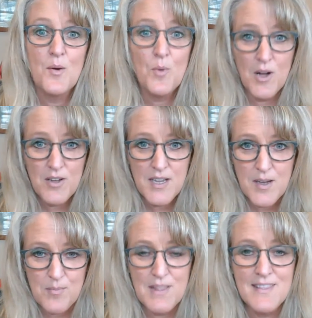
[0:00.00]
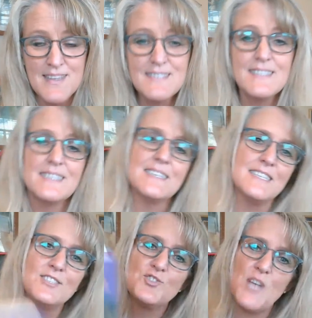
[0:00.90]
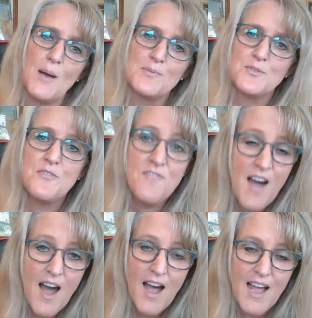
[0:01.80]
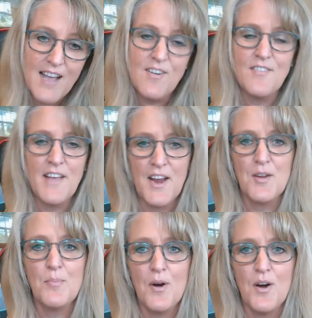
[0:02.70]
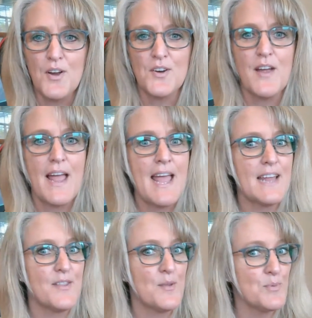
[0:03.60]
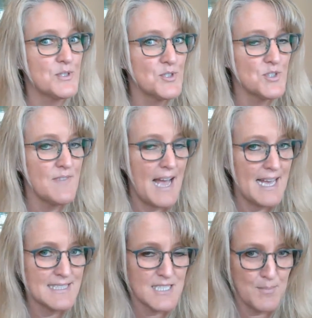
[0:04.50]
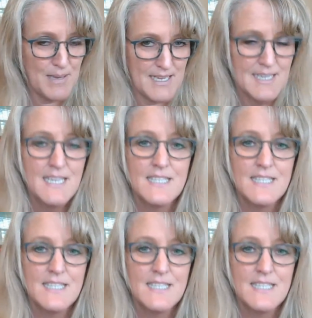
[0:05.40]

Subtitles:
Welcome. This is chapter 5 of Harry Potter and the Prisoner of Azkaban.